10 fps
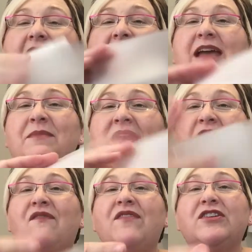I am an
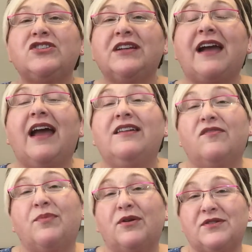efficient kind
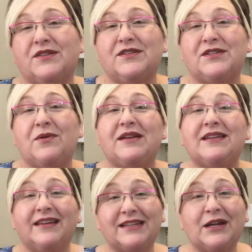of person, so it
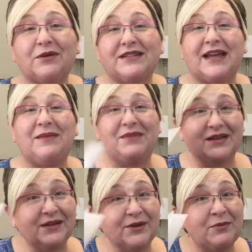does irritate me
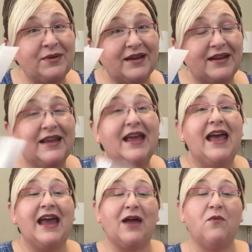a little bit.
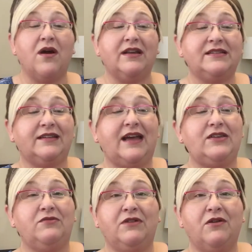And I wanted to
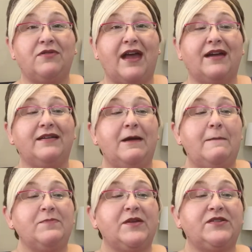let you know that.
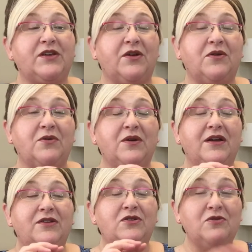So
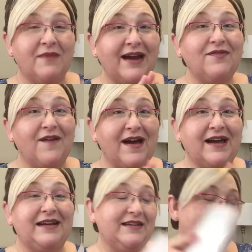you might
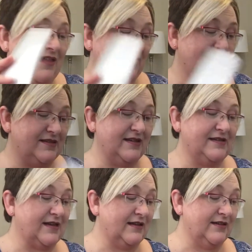find that this
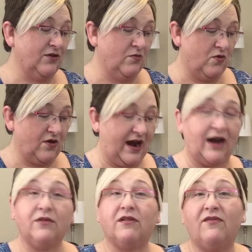is a little more
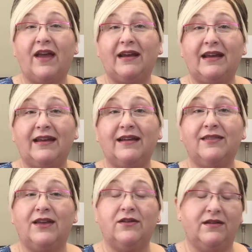aggravating
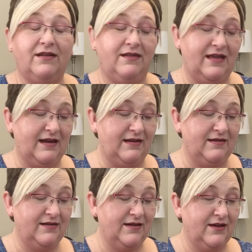than
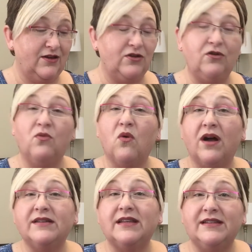than you
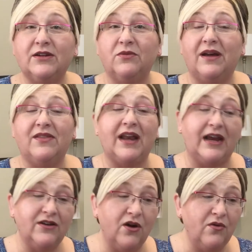want to deal with. And
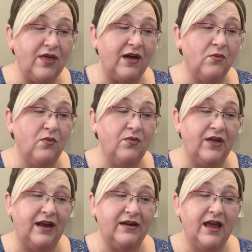I know that
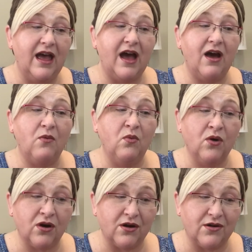that a
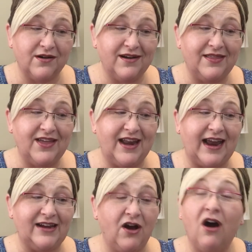word that
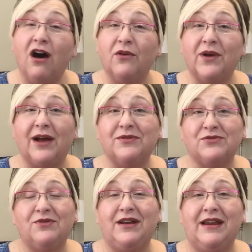I caught when I
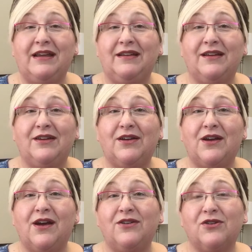was reading
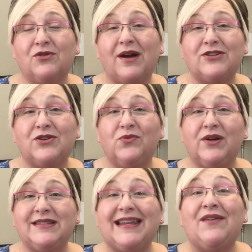uh, your question
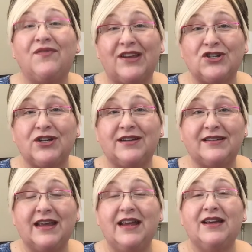was
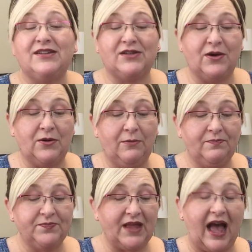efficient. So
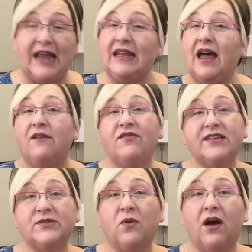I love
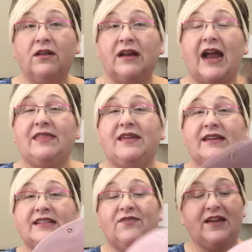this wallet. I
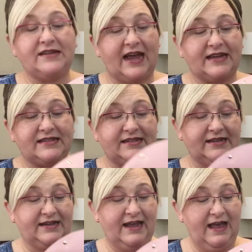think it's
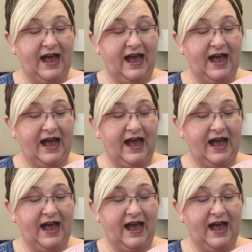fantastic.